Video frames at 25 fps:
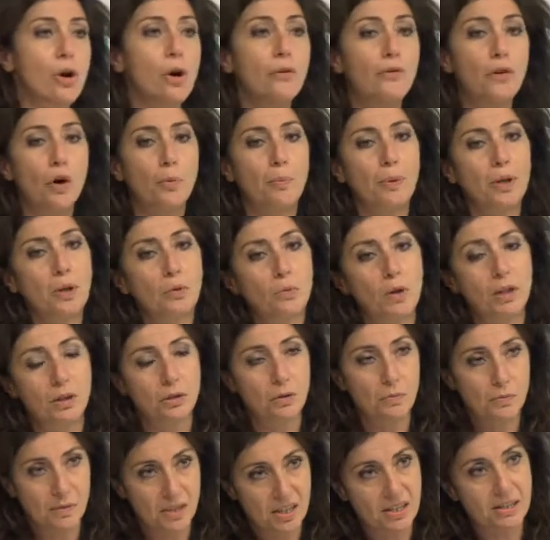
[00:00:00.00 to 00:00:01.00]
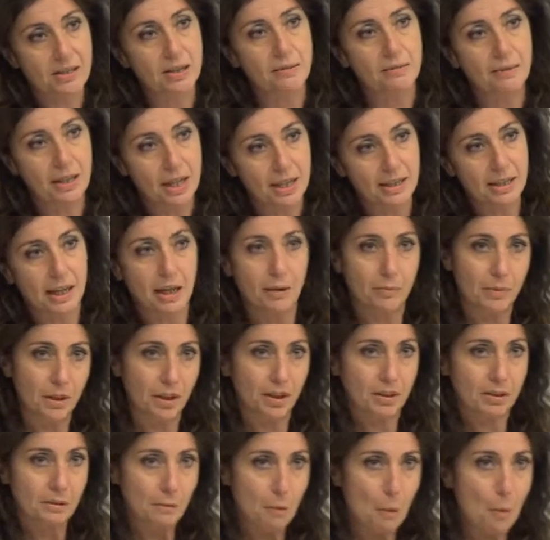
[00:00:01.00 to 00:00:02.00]
of open quantum system
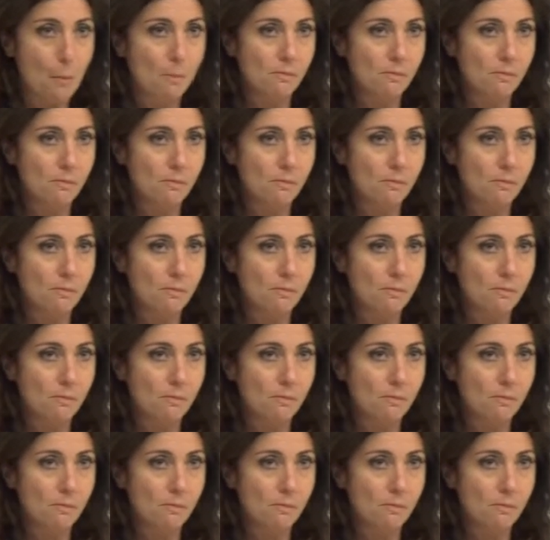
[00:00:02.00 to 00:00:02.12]
dynamics